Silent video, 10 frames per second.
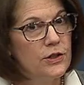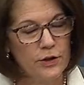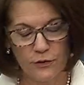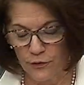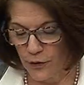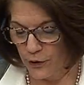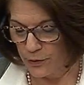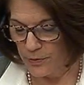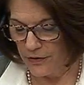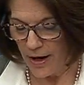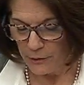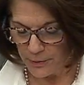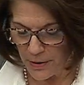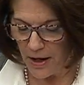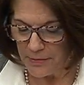confirmed that
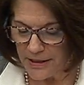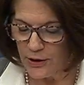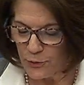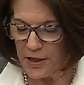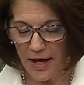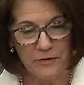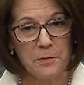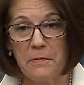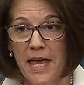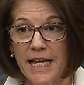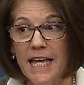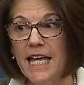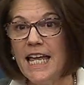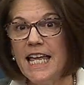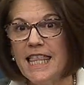Republicans would have to make
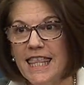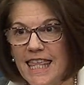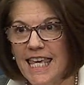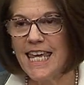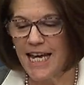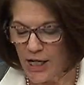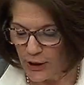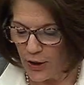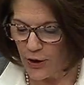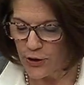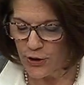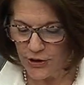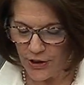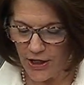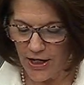the
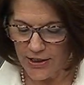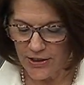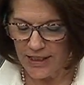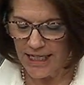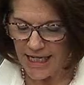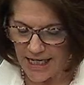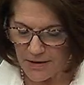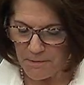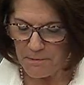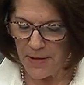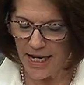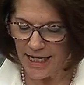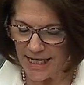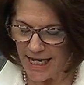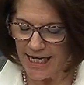largest cuts in
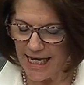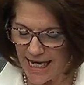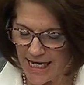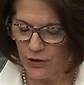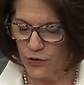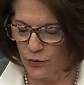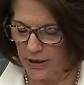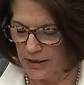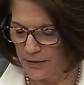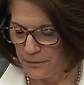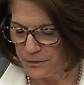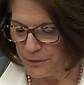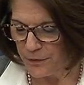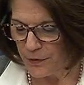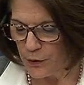Medicaid history
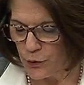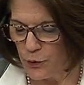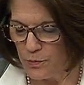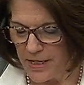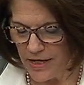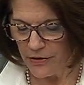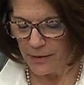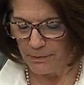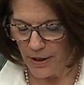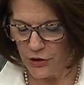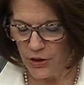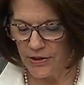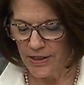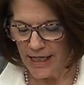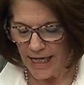to meet their
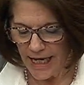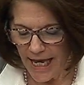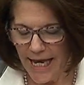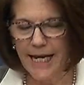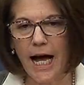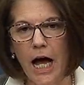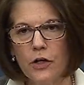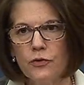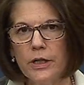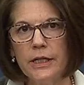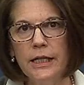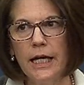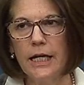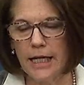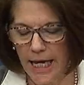budget's
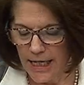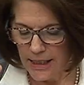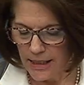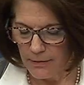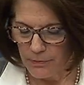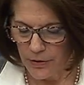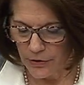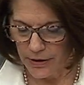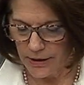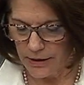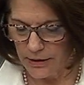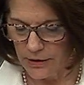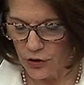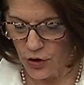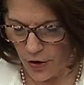$880 billion
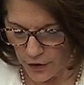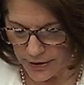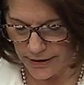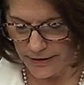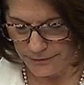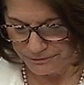target.